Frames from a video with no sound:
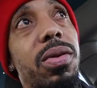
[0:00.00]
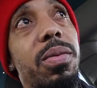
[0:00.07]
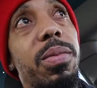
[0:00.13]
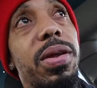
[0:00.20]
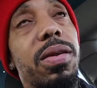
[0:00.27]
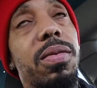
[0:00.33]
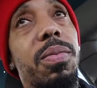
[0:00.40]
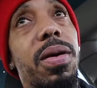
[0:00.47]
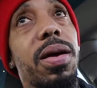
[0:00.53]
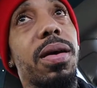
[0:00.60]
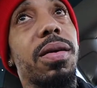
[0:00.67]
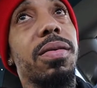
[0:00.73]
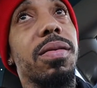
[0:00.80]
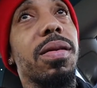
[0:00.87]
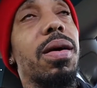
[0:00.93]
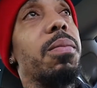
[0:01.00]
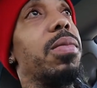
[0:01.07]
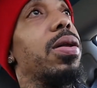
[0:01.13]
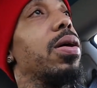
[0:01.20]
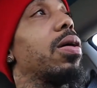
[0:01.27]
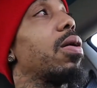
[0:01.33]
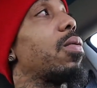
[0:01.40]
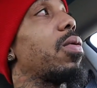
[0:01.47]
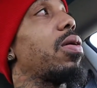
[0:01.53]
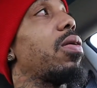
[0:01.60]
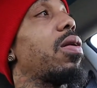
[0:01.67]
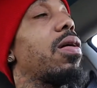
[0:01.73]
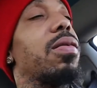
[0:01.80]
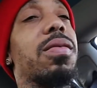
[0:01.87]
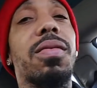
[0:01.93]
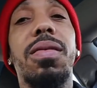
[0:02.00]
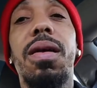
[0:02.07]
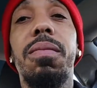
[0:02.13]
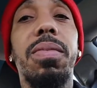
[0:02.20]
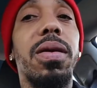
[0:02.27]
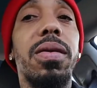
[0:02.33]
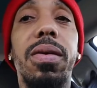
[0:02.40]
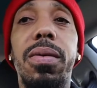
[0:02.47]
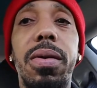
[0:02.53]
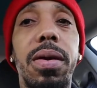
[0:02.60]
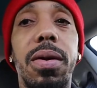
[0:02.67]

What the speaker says: minutes passed, and I'm looking around like something don't